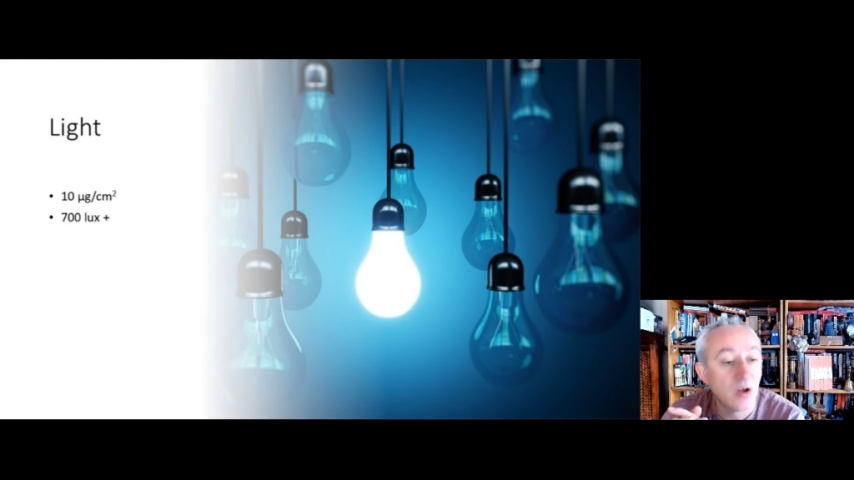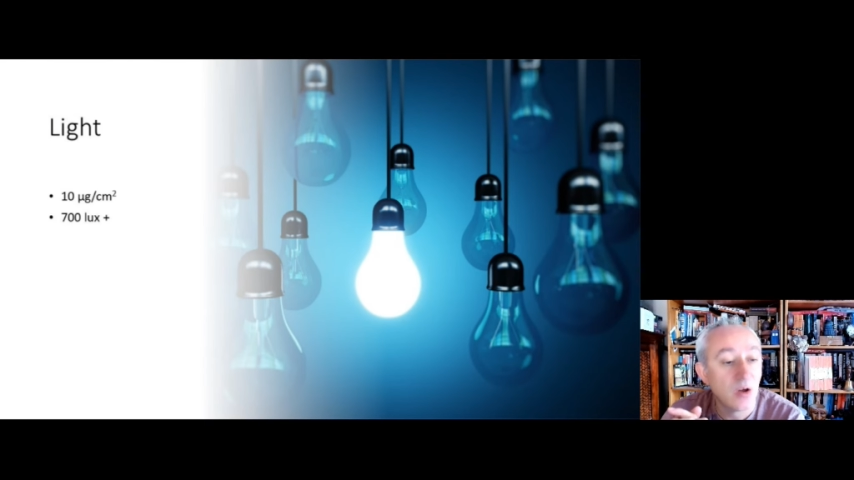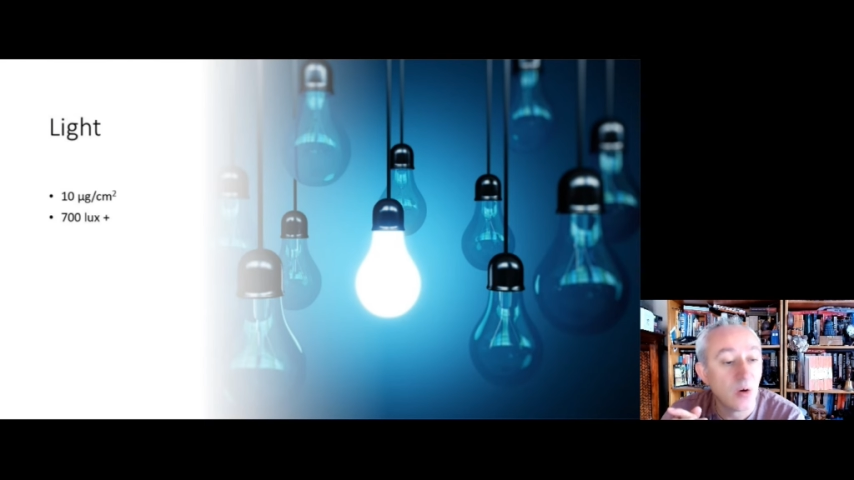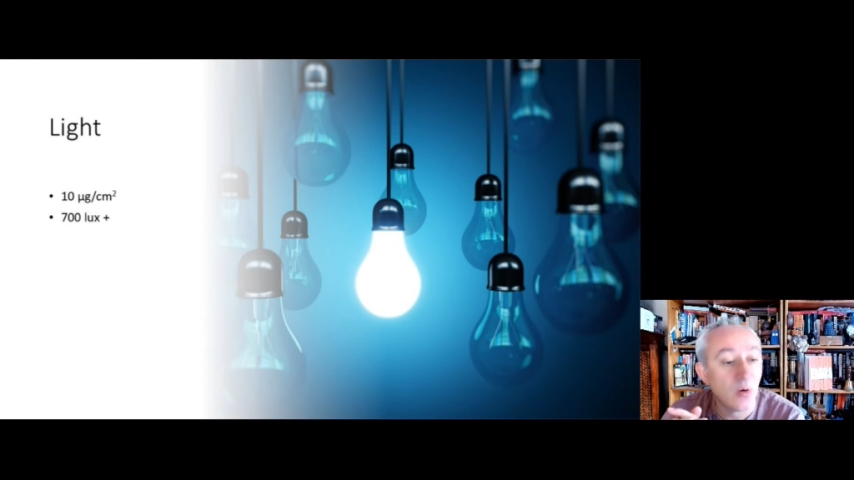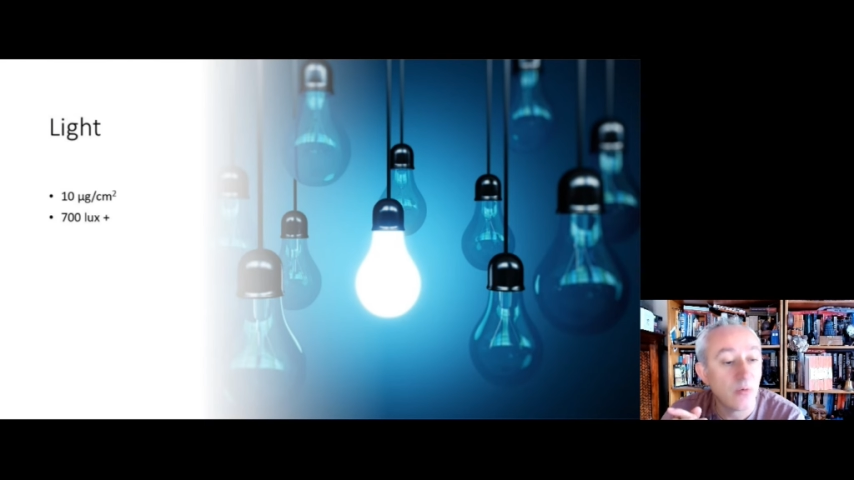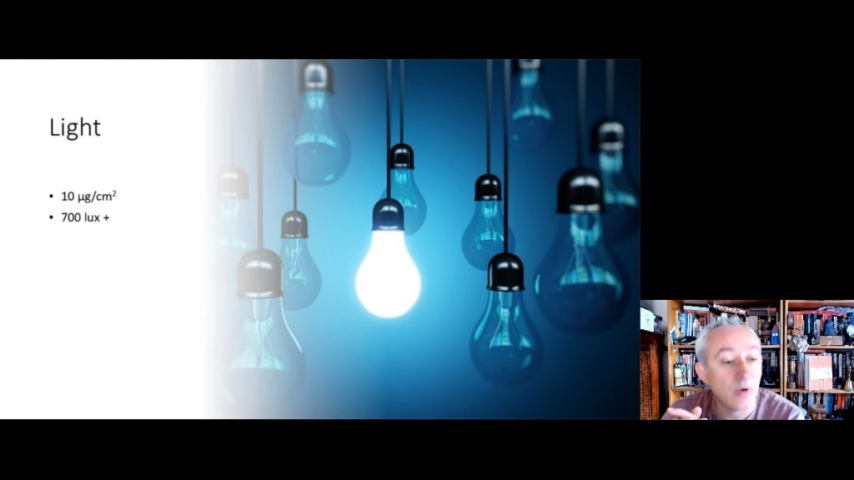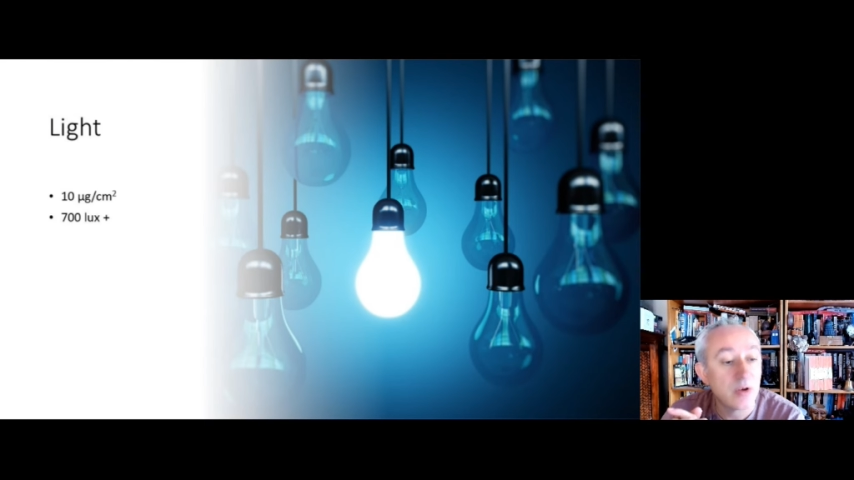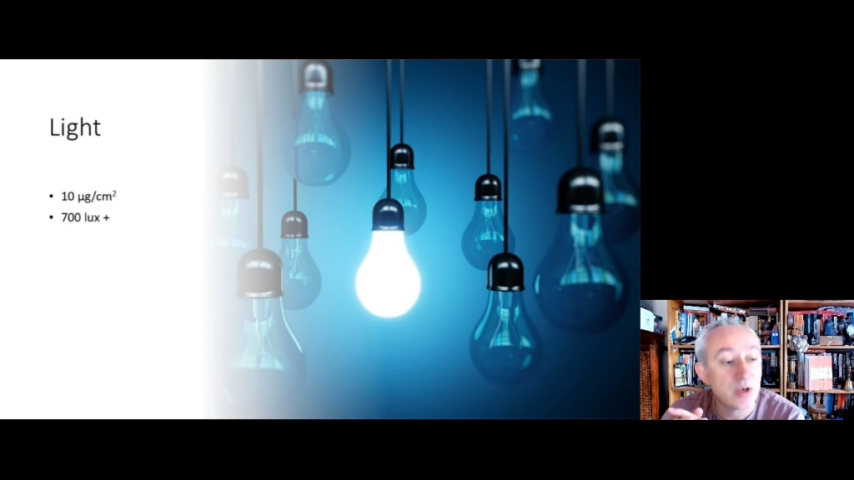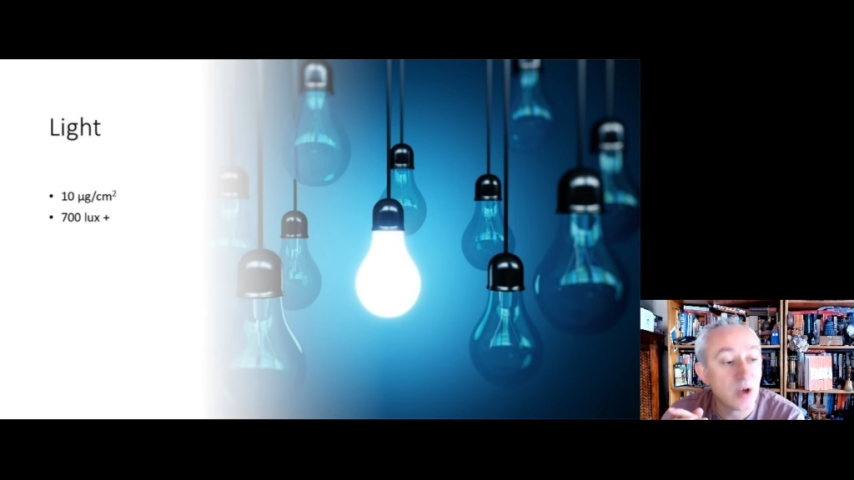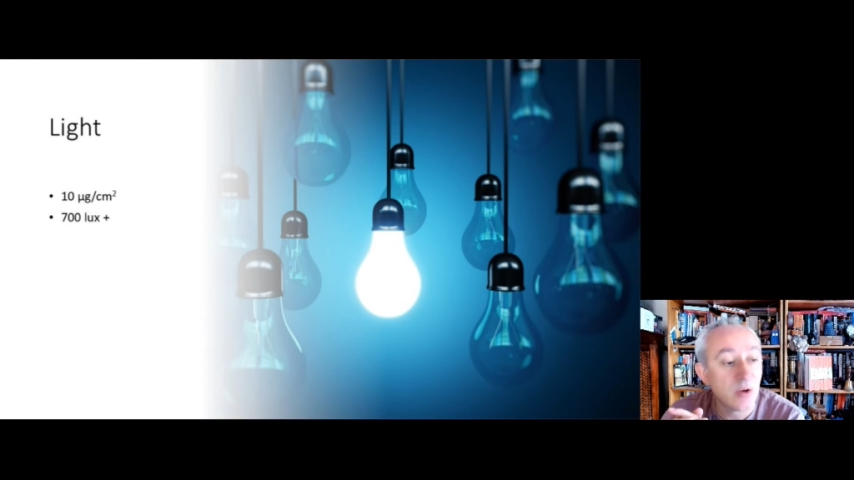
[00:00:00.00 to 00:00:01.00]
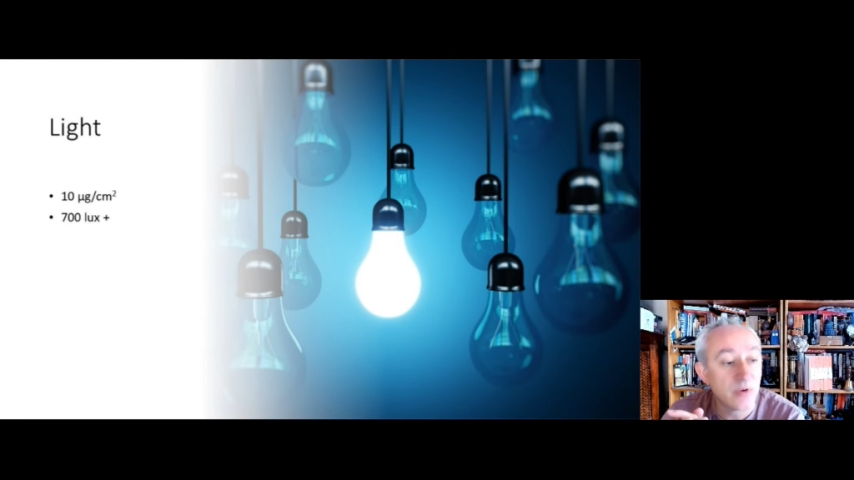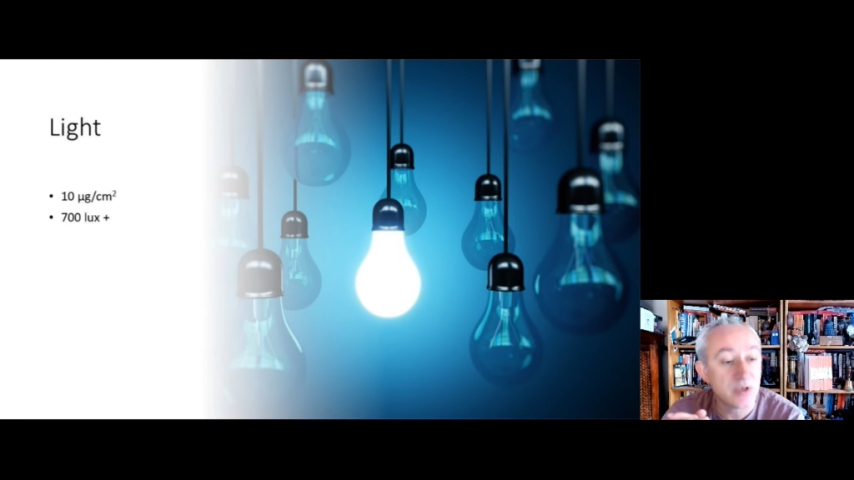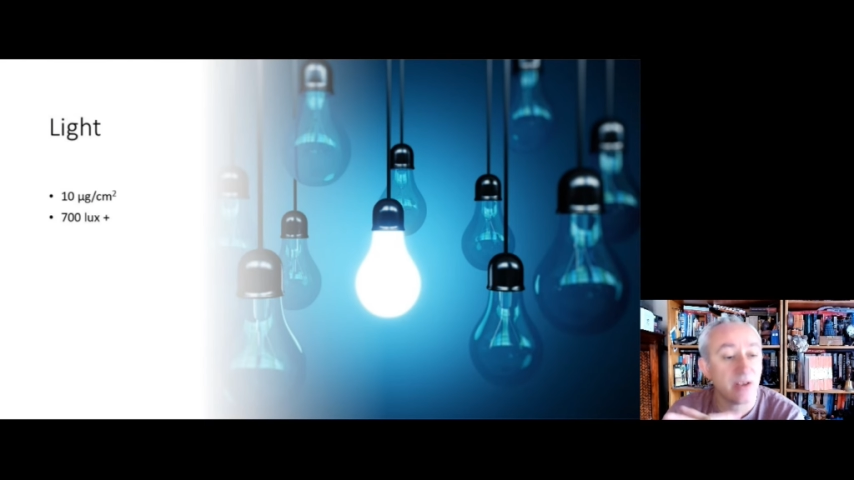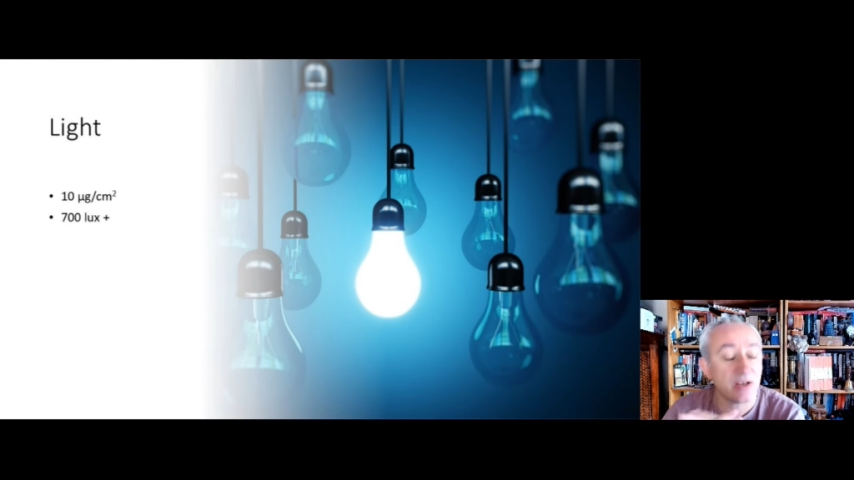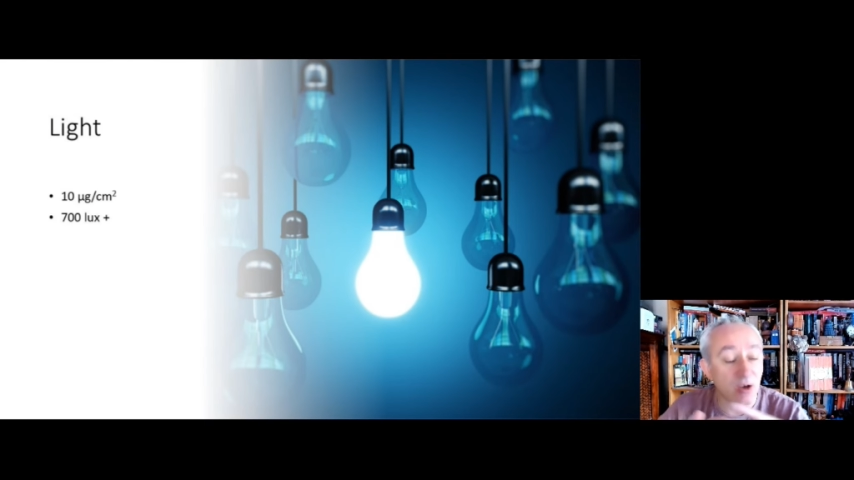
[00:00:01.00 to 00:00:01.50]
of surface. And
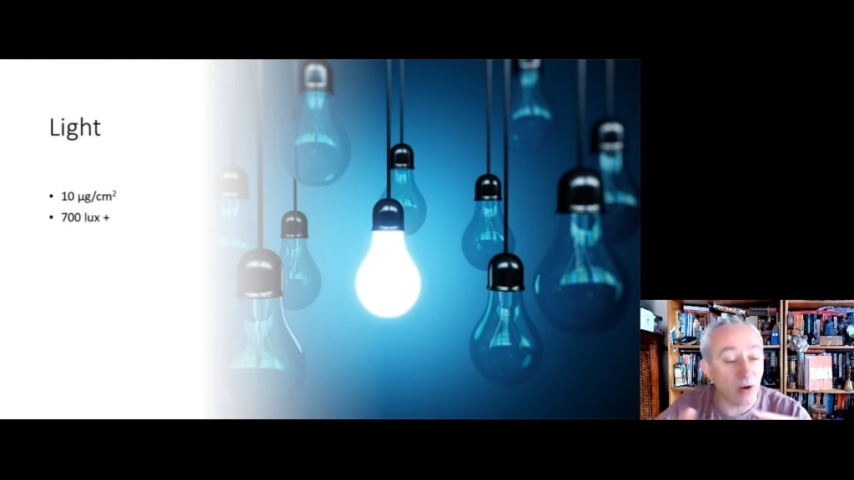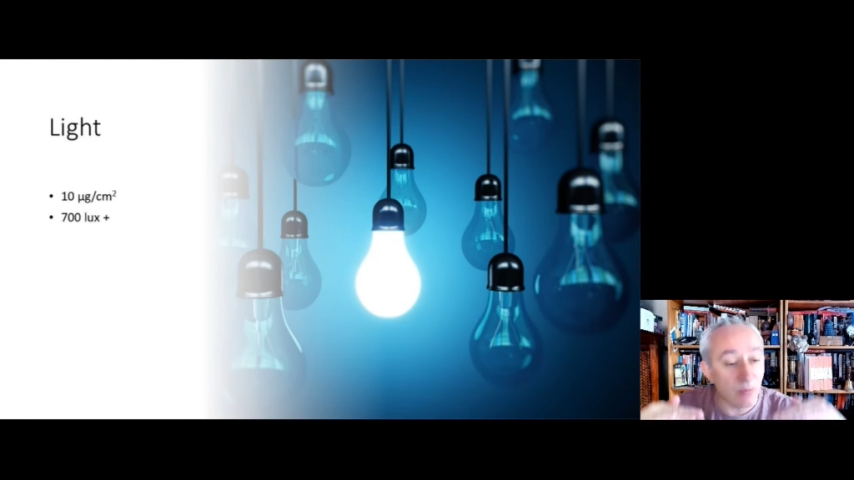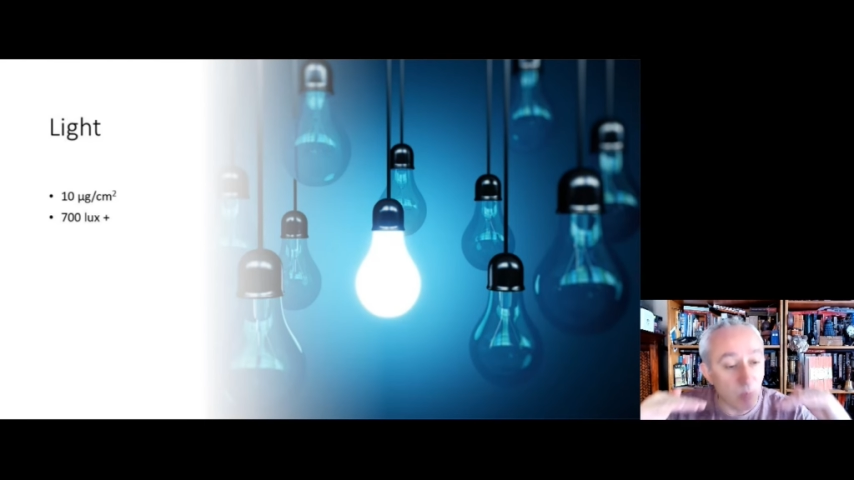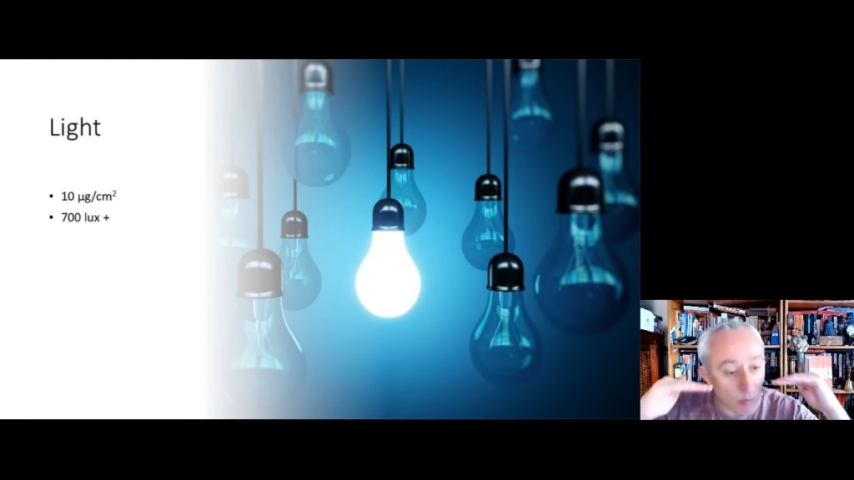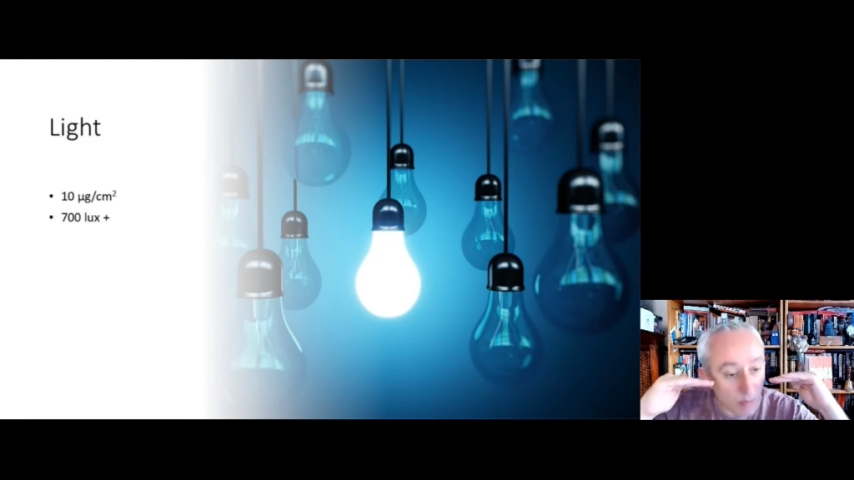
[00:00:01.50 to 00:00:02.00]
that's kind of what we're